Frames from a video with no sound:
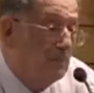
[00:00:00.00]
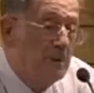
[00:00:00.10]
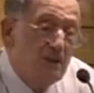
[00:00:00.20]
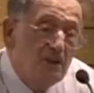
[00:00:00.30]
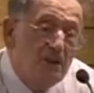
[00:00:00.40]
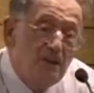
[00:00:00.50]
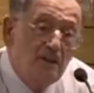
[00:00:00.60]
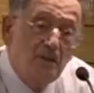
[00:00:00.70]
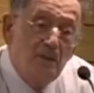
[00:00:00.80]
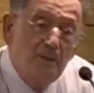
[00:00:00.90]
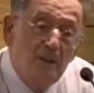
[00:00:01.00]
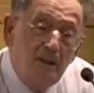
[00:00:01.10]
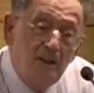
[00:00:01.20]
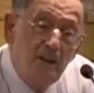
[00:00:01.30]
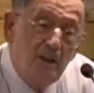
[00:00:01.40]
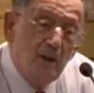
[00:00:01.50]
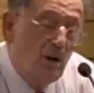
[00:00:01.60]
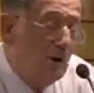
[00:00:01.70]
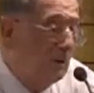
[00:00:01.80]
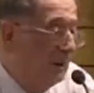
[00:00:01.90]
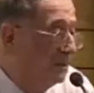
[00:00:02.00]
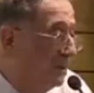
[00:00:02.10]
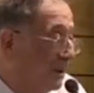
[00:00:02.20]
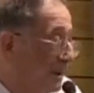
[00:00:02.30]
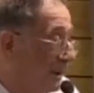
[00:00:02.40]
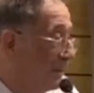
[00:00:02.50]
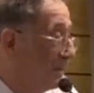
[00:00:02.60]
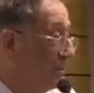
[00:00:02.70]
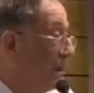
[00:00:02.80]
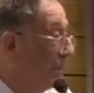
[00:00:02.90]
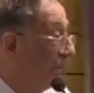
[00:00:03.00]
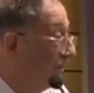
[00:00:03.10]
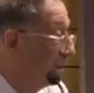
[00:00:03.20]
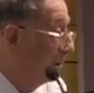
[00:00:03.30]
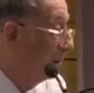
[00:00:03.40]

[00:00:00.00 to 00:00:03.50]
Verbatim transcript: person in Germany go into a Kurdish mosque.